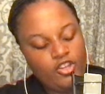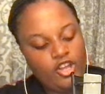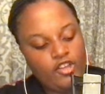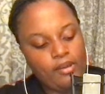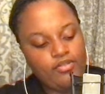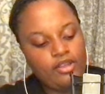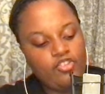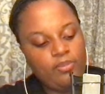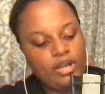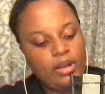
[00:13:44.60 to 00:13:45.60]
Expect
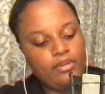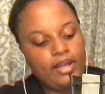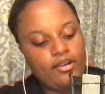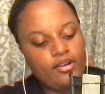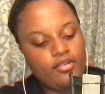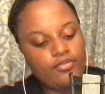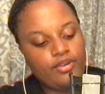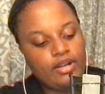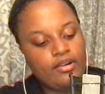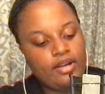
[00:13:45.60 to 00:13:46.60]
things to become lighter,
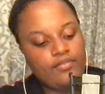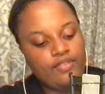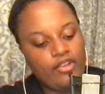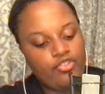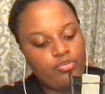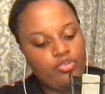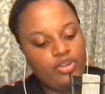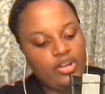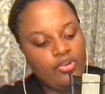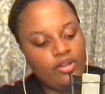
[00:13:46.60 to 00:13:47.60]
freer, and faster
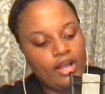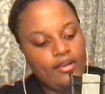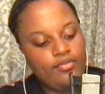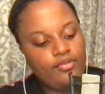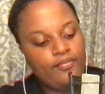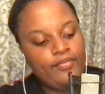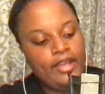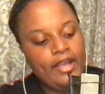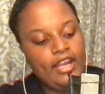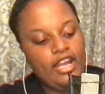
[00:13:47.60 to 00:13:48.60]
moving in your life,
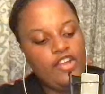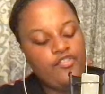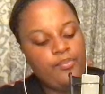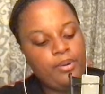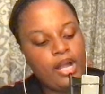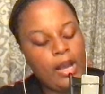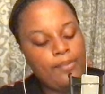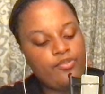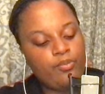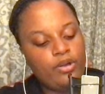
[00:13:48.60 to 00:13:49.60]
even
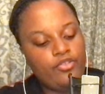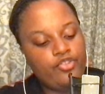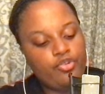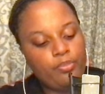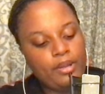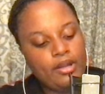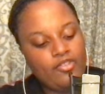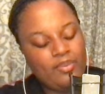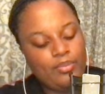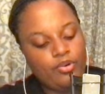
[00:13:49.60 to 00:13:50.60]
perhaps whilst you appear
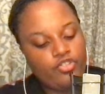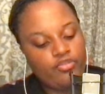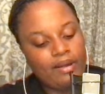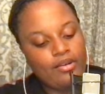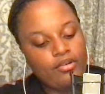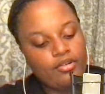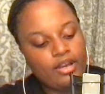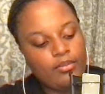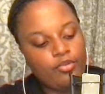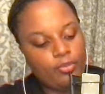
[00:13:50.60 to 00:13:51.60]
to be more surrendered
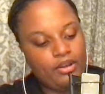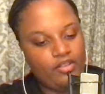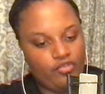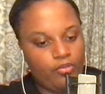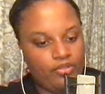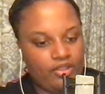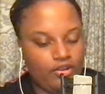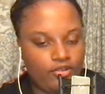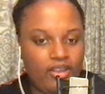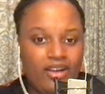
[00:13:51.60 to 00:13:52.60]
and more peaceful within
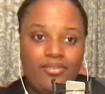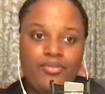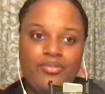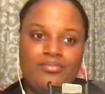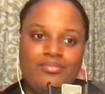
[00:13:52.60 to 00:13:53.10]
yourself.